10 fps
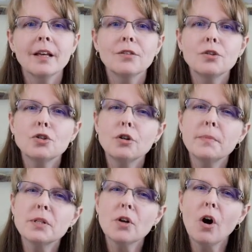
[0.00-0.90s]
The term
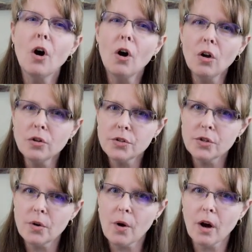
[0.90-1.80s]
is
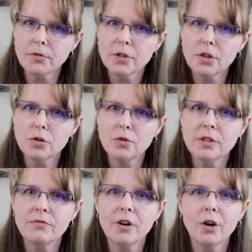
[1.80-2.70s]
also often used
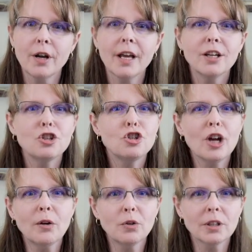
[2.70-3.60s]
very
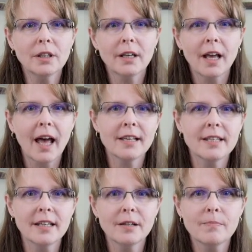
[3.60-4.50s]
generally, as
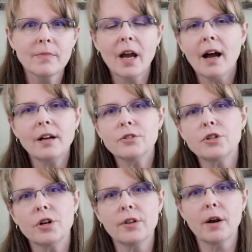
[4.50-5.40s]
in, I'll
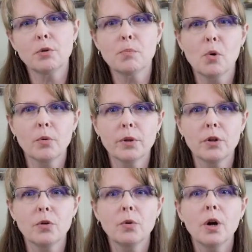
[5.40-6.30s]
share that report with
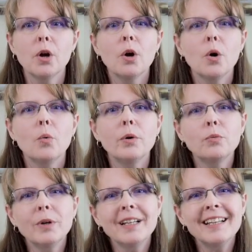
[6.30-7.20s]
you, when
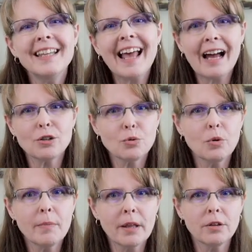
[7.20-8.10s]
really the actual
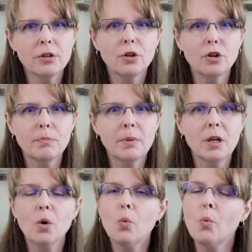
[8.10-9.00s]
method could
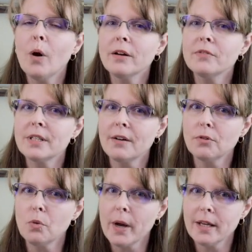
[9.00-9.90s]
be one of
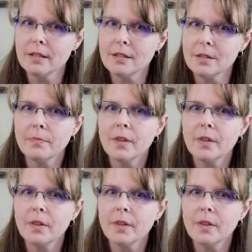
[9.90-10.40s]
several ways.